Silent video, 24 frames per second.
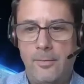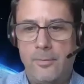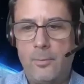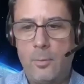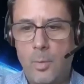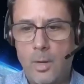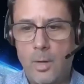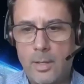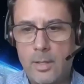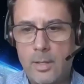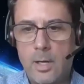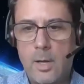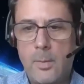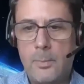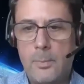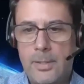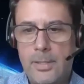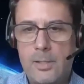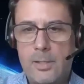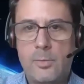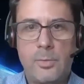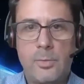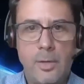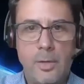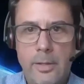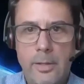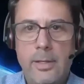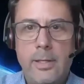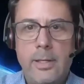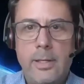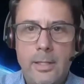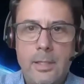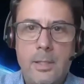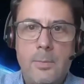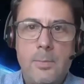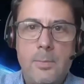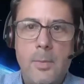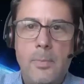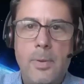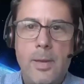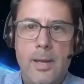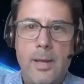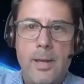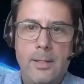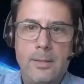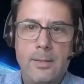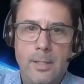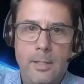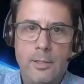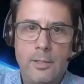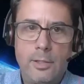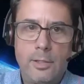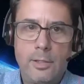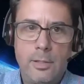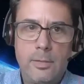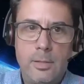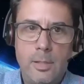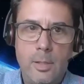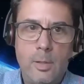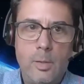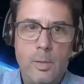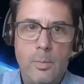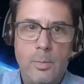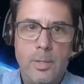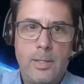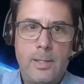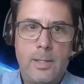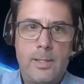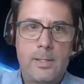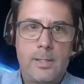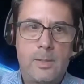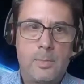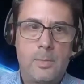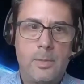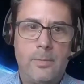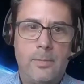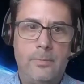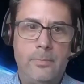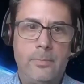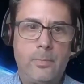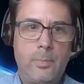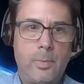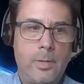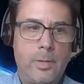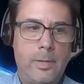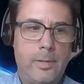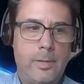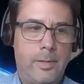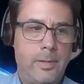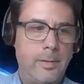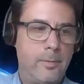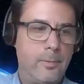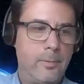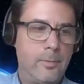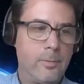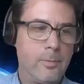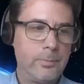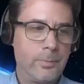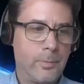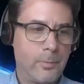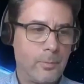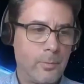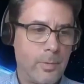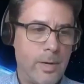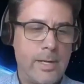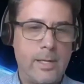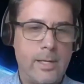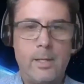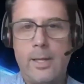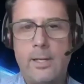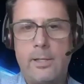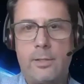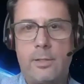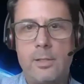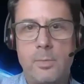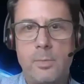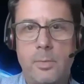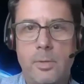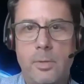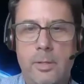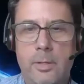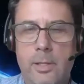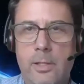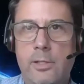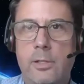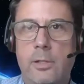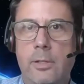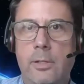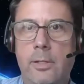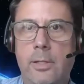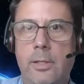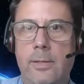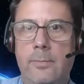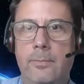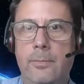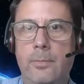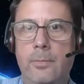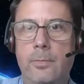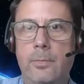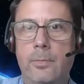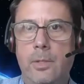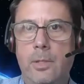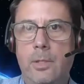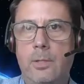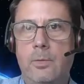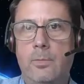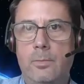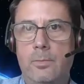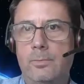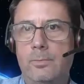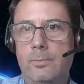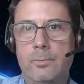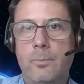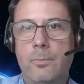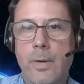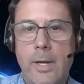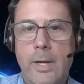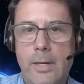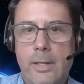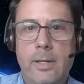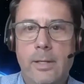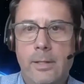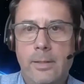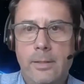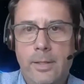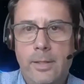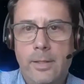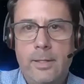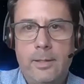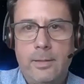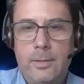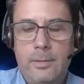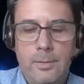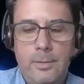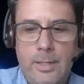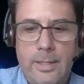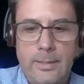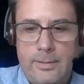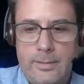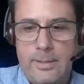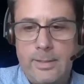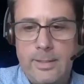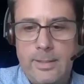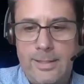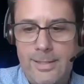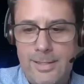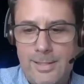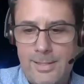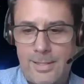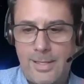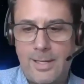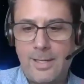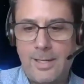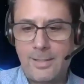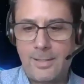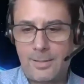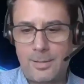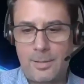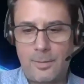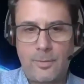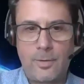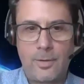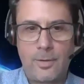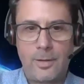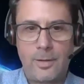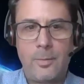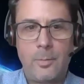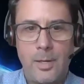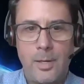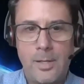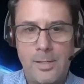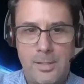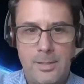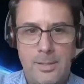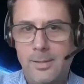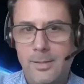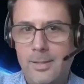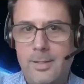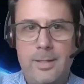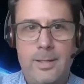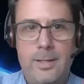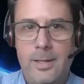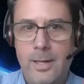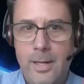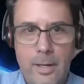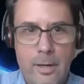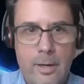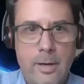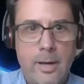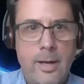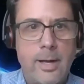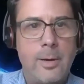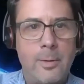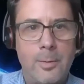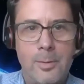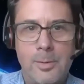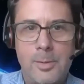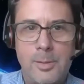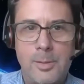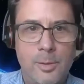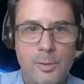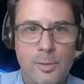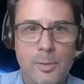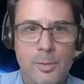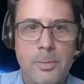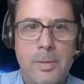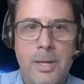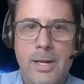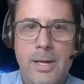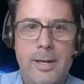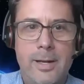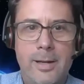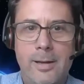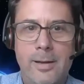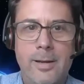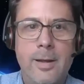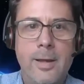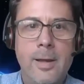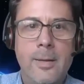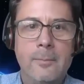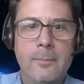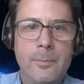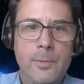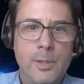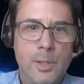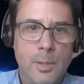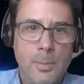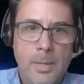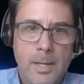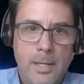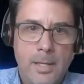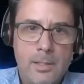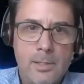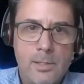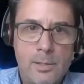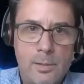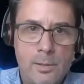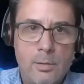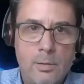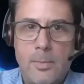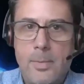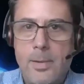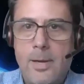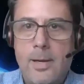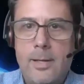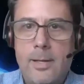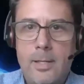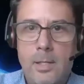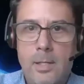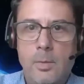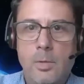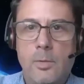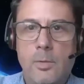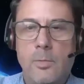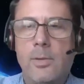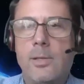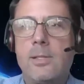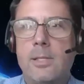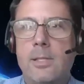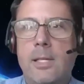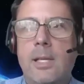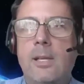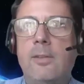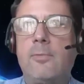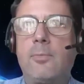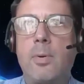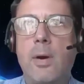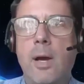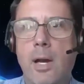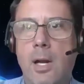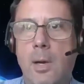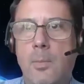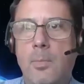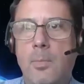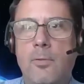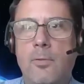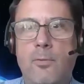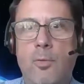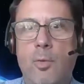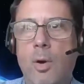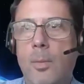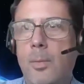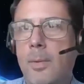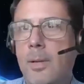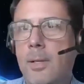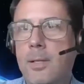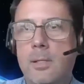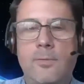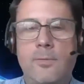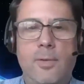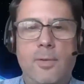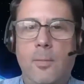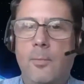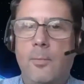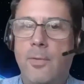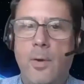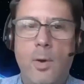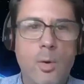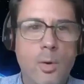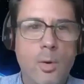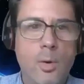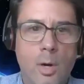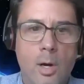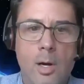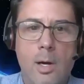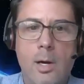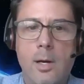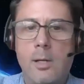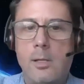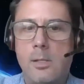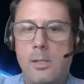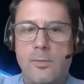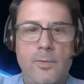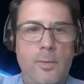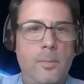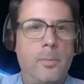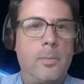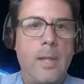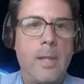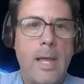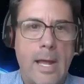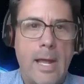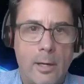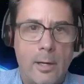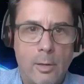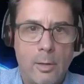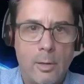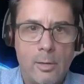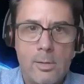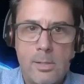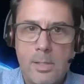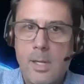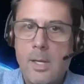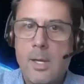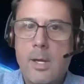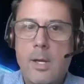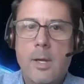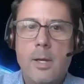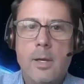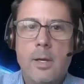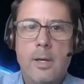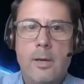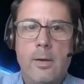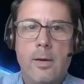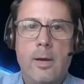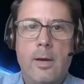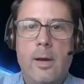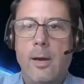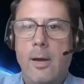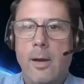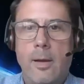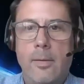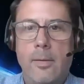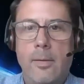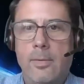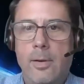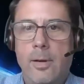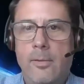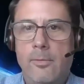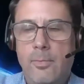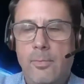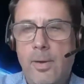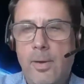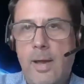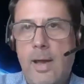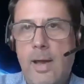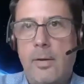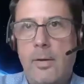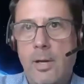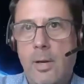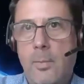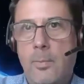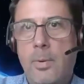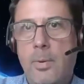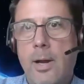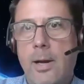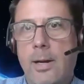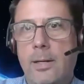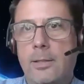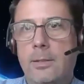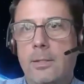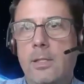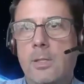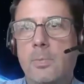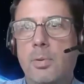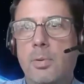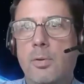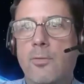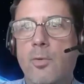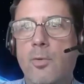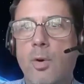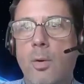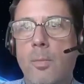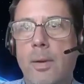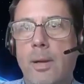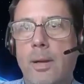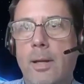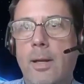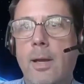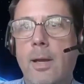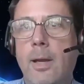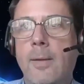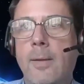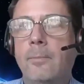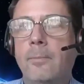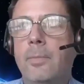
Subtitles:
of what companies really need to be paying attention to. Because when the regulations were initially, written in 1996, there really wasn't an internet or social media to be concerned about. You would receive product performance from phone calls, from letters, of how your product is performing.